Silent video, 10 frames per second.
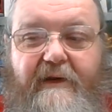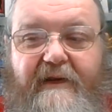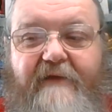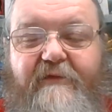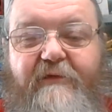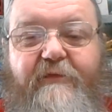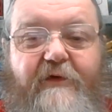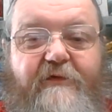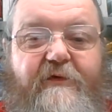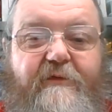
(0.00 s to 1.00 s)
even in
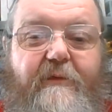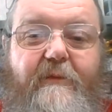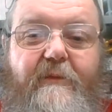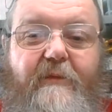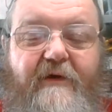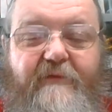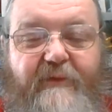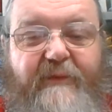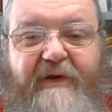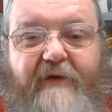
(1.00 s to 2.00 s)
front of my
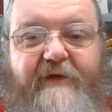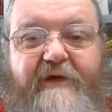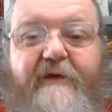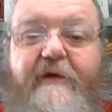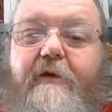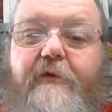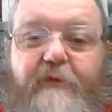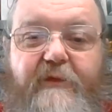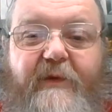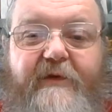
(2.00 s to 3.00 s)
very beloved
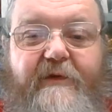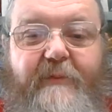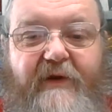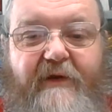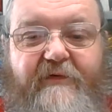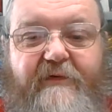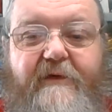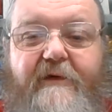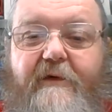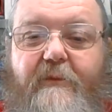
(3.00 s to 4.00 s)
Through the Mud and the Blood,
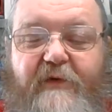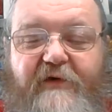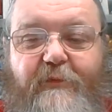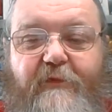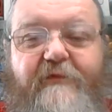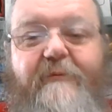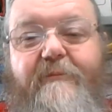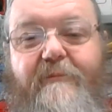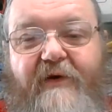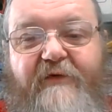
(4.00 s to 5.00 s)
which was
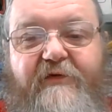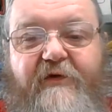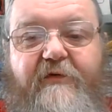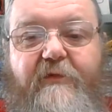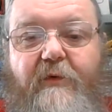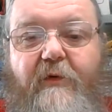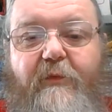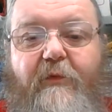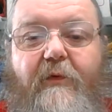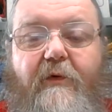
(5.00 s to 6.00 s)
my introduction to World
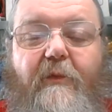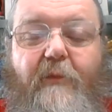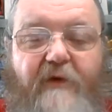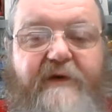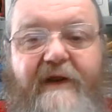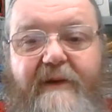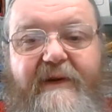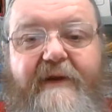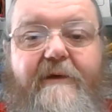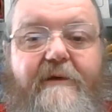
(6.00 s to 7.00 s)
War I
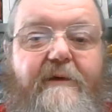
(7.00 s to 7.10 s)
gaming,